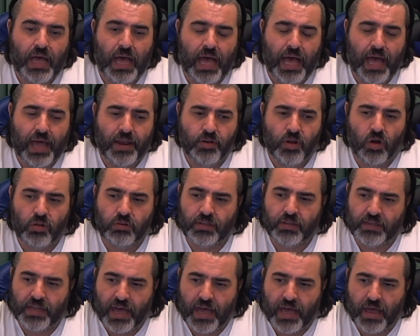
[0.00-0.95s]
And not only
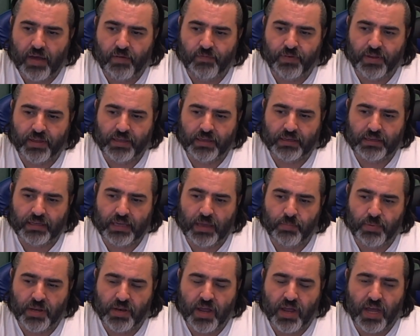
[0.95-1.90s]
that, I think it'd
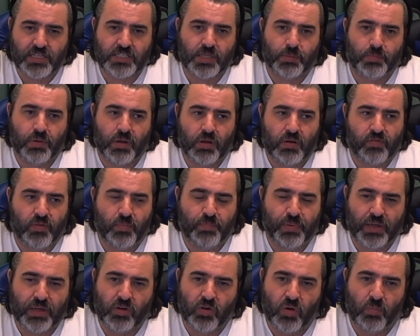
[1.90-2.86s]
be nice to be with a
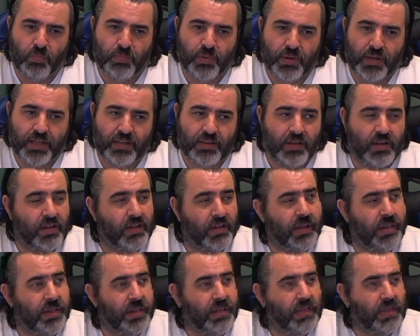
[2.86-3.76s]
big company that